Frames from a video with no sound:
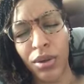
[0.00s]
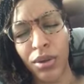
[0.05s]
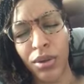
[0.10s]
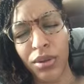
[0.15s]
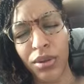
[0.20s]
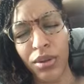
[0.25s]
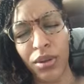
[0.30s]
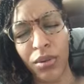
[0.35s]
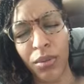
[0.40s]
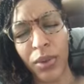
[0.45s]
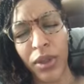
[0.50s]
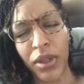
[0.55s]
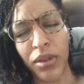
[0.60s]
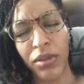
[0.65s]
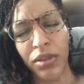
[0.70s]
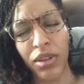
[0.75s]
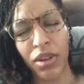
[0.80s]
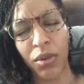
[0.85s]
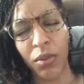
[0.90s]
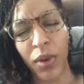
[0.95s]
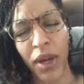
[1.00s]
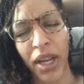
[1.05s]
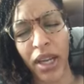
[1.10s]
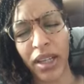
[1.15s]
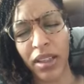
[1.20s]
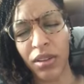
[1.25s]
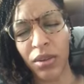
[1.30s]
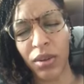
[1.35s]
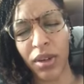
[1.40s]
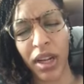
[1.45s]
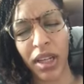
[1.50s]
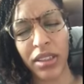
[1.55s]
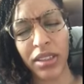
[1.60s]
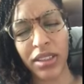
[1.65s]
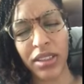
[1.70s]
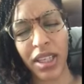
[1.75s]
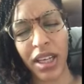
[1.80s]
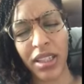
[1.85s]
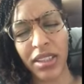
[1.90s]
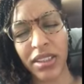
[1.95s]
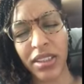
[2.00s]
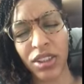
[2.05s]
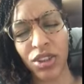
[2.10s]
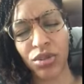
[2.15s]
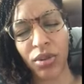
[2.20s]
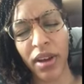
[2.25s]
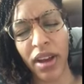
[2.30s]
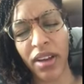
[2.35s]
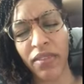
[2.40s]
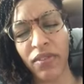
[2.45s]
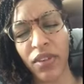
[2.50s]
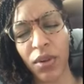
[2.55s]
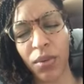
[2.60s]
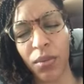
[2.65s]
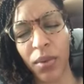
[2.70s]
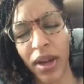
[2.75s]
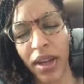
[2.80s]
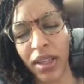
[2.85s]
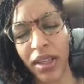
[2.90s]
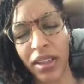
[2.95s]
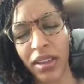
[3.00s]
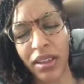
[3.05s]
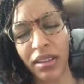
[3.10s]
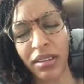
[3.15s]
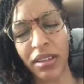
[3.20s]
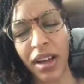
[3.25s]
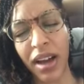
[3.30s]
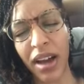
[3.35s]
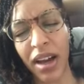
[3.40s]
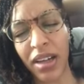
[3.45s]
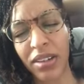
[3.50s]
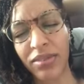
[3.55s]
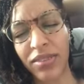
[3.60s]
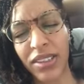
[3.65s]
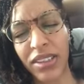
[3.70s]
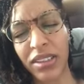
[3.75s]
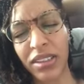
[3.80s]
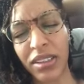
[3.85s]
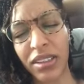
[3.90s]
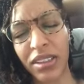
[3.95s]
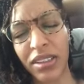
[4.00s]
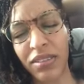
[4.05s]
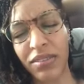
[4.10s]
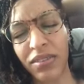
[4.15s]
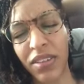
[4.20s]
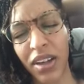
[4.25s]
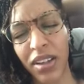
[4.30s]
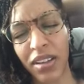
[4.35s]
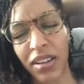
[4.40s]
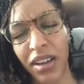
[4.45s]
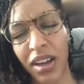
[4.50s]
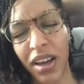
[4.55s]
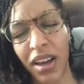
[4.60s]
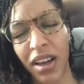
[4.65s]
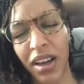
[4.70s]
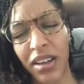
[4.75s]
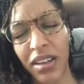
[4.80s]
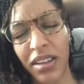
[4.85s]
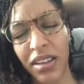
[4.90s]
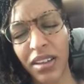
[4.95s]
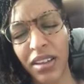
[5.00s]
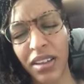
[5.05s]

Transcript: Your will, your way, Lord. I just ask that you have your way in their lives, Father God.